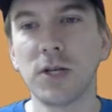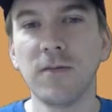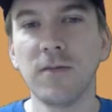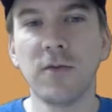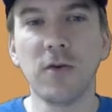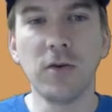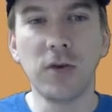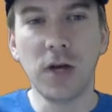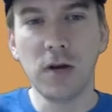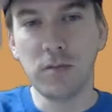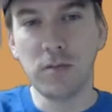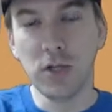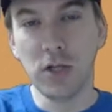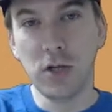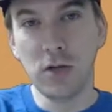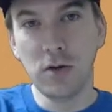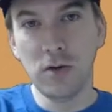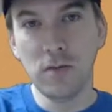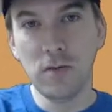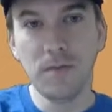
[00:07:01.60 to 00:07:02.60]
info down
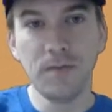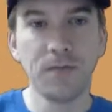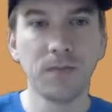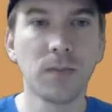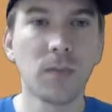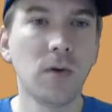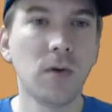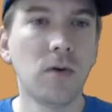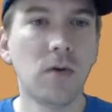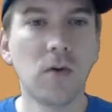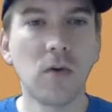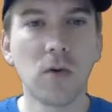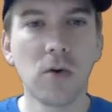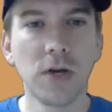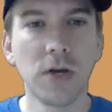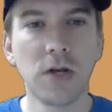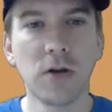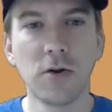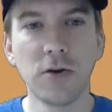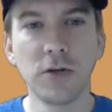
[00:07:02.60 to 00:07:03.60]
below,
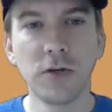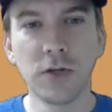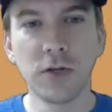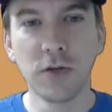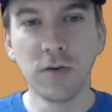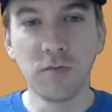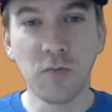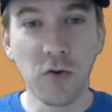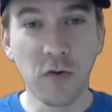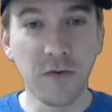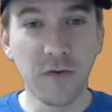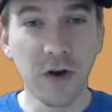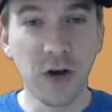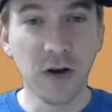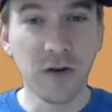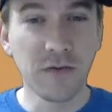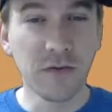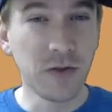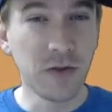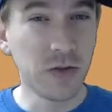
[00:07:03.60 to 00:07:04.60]
or in our YouTube
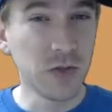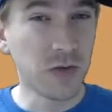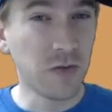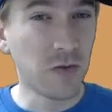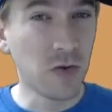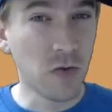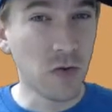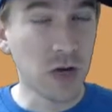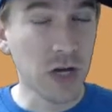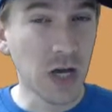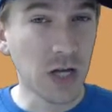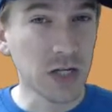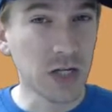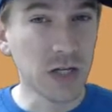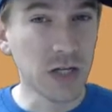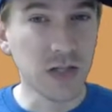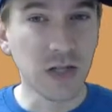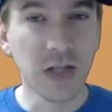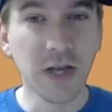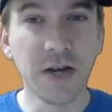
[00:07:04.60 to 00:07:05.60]
profile for those of you who are
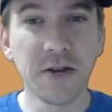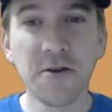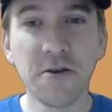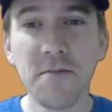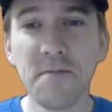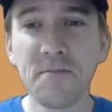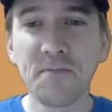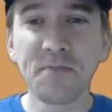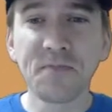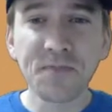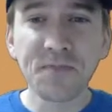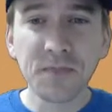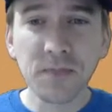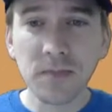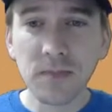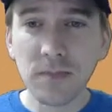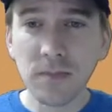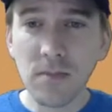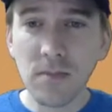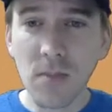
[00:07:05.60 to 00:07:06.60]
catching us later.
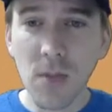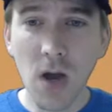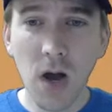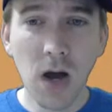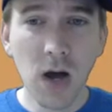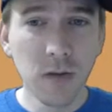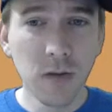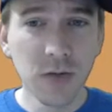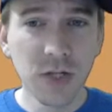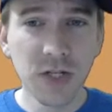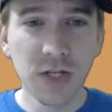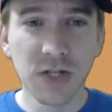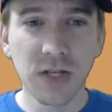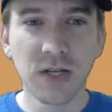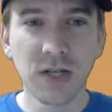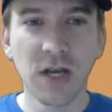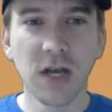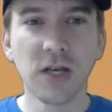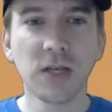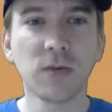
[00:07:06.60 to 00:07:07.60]
But
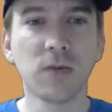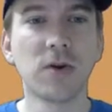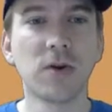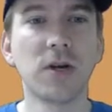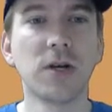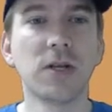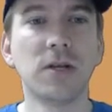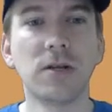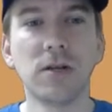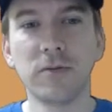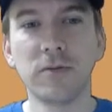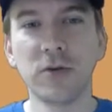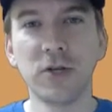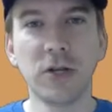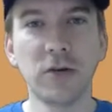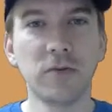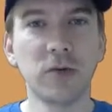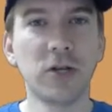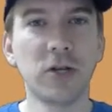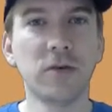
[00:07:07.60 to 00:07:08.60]
just in case, we're at
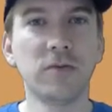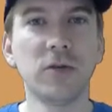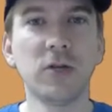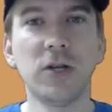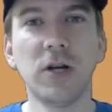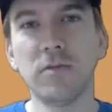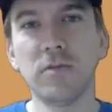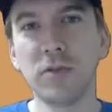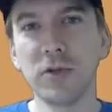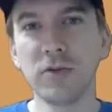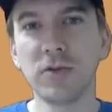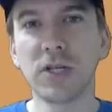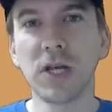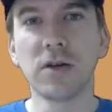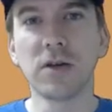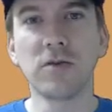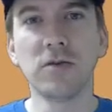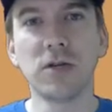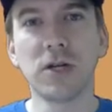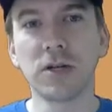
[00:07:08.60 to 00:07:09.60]

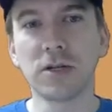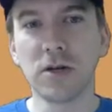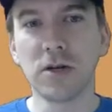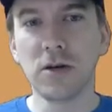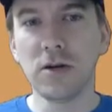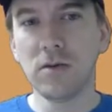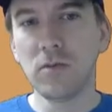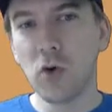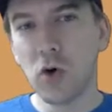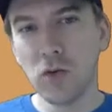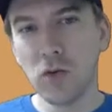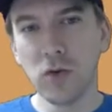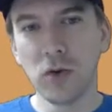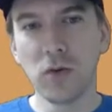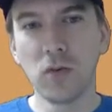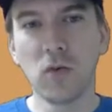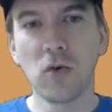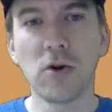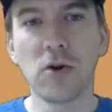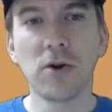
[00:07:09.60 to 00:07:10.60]
www.bluetengu.com, all
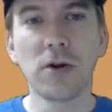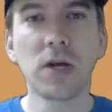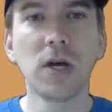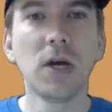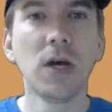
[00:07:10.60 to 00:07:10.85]
one word.